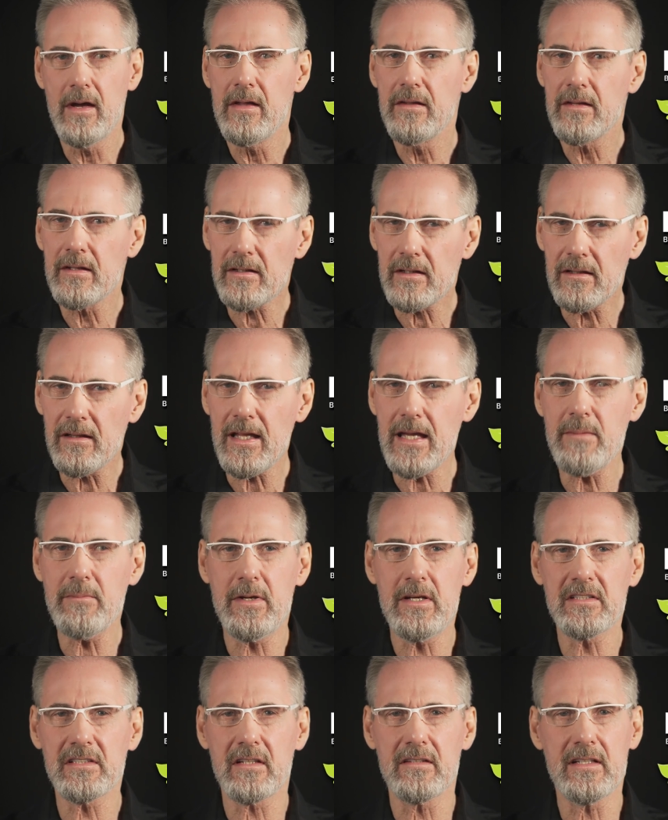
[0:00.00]
The claim
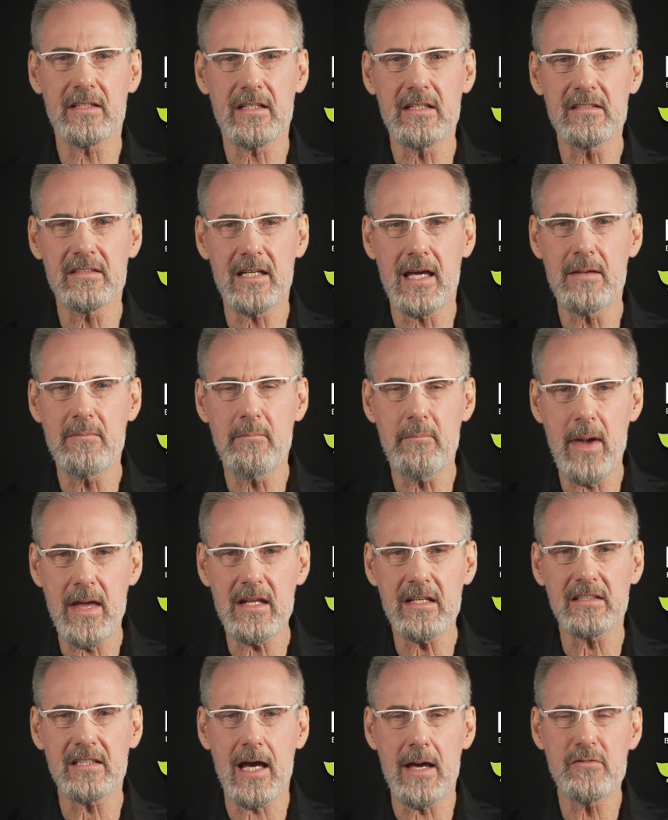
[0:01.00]
is that they contain
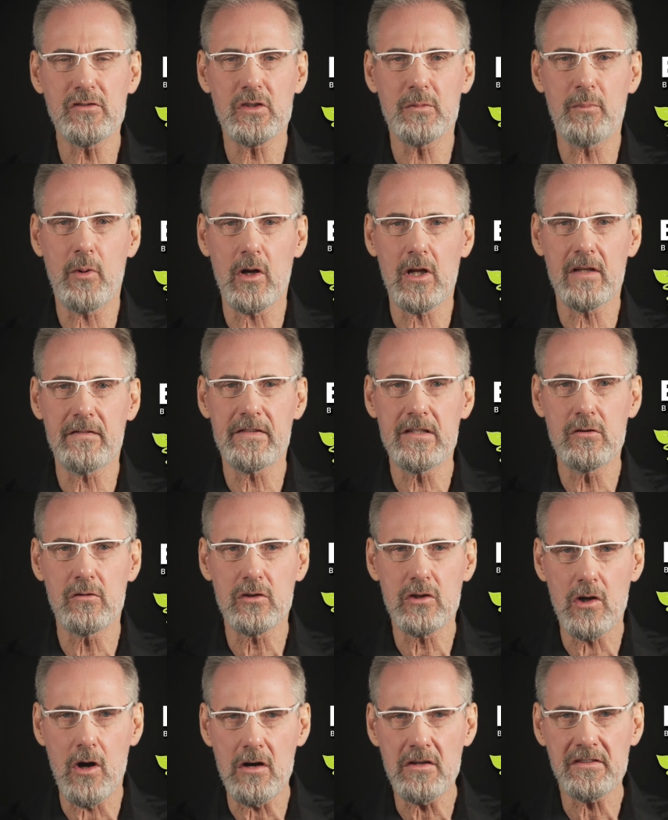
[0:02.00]
many times the
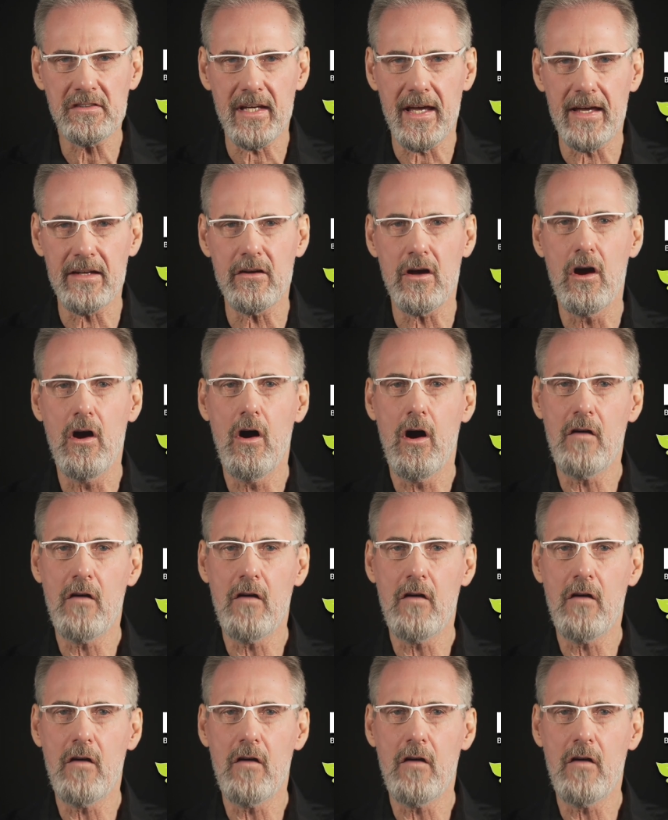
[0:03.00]
polyphenol content